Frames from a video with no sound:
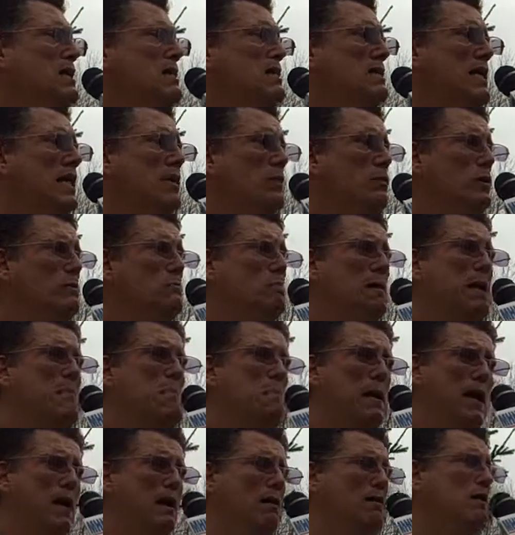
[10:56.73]
Stayed with my
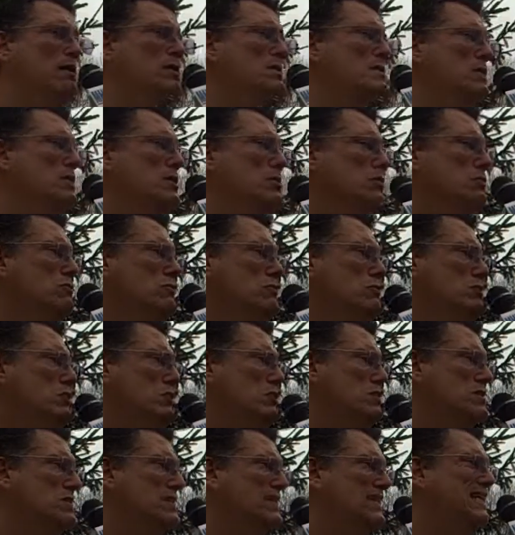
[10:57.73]
parents in New
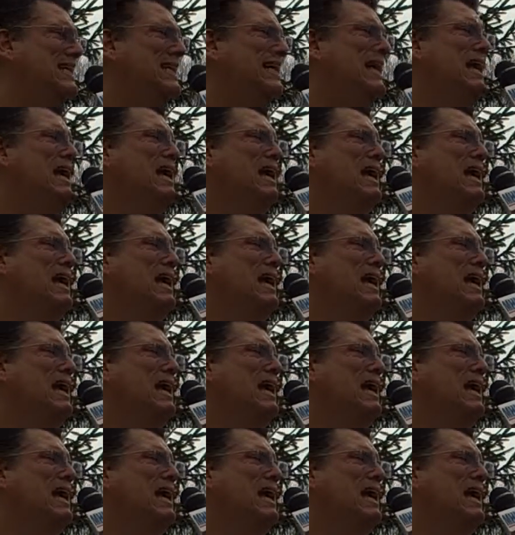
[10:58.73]
Jersey.